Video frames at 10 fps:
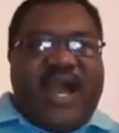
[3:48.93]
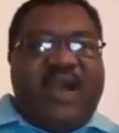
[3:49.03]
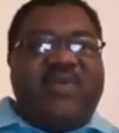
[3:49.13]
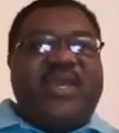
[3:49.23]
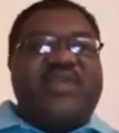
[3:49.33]

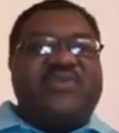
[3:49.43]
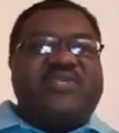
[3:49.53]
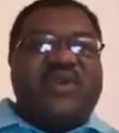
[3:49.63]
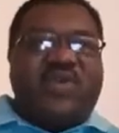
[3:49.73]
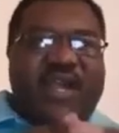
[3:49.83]
how can you
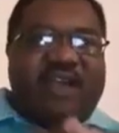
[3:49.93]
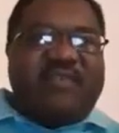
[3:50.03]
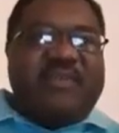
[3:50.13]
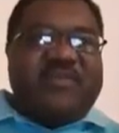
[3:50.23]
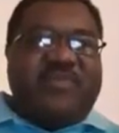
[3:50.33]
sell
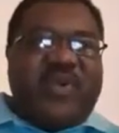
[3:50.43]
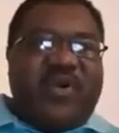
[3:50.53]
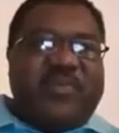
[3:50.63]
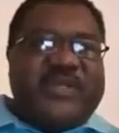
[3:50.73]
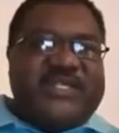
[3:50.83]
government
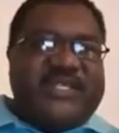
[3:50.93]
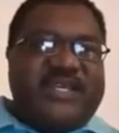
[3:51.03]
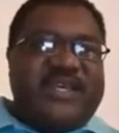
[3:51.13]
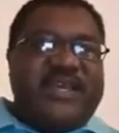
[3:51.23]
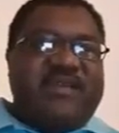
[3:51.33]

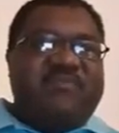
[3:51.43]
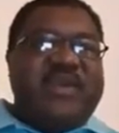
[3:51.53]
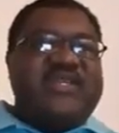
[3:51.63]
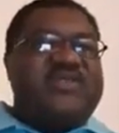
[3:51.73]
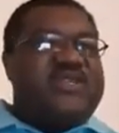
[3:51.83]
property
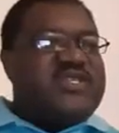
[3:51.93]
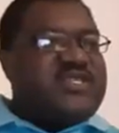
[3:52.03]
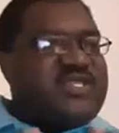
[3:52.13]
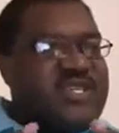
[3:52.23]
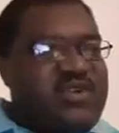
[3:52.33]
based on a
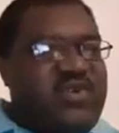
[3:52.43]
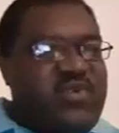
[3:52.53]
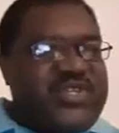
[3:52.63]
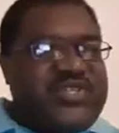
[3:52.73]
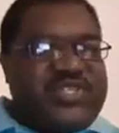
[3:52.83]
single
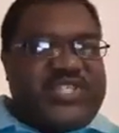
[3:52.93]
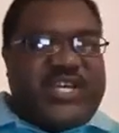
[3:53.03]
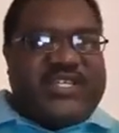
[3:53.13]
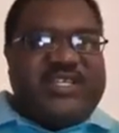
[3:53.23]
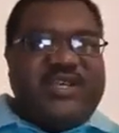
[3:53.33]
question
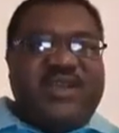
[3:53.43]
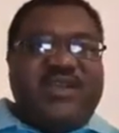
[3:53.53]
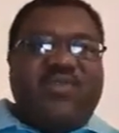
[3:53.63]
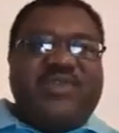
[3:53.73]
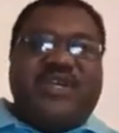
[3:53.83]
chat
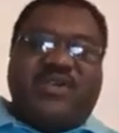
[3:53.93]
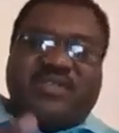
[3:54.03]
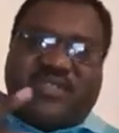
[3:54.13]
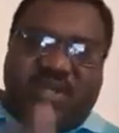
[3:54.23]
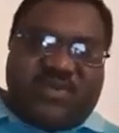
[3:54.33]
with a
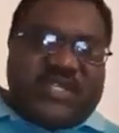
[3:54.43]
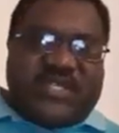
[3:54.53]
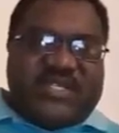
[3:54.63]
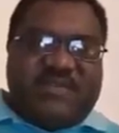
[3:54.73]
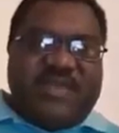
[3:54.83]

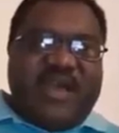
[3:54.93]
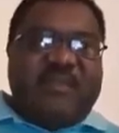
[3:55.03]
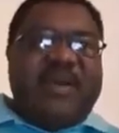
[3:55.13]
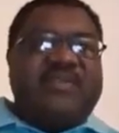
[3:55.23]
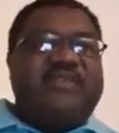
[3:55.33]
consultant
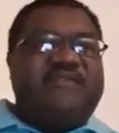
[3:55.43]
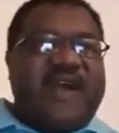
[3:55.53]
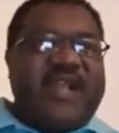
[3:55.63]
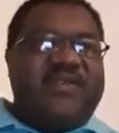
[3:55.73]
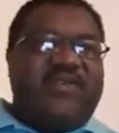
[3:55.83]
about the
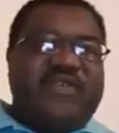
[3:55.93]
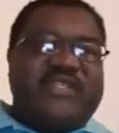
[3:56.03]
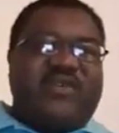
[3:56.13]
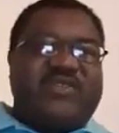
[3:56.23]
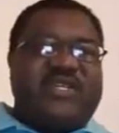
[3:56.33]
value of
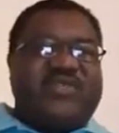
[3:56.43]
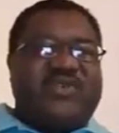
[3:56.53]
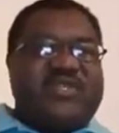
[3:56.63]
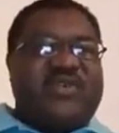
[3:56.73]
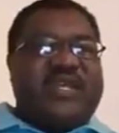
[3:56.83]

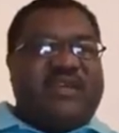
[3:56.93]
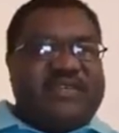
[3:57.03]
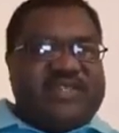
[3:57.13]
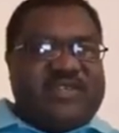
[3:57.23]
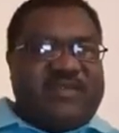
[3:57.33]
Intercontinental Hotel in
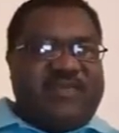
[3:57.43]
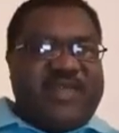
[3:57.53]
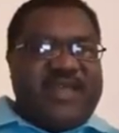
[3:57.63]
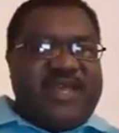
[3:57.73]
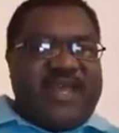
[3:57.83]
Livingstone?
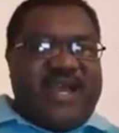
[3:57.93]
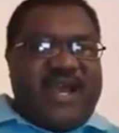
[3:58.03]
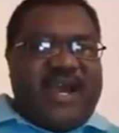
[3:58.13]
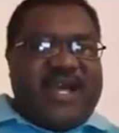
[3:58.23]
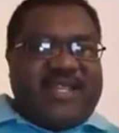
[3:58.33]

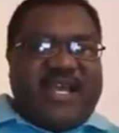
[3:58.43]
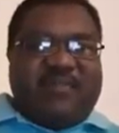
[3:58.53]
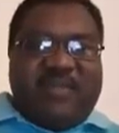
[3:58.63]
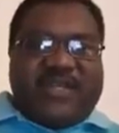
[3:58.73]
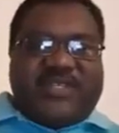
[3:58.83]
And
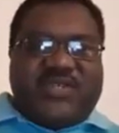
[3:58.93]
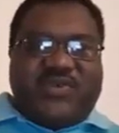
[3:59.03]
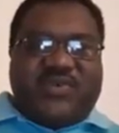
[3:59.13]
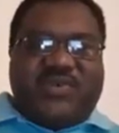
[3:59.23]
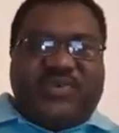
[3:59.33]
that makes
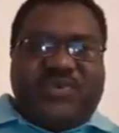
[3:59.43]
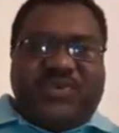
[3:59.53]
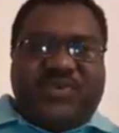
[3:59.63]
you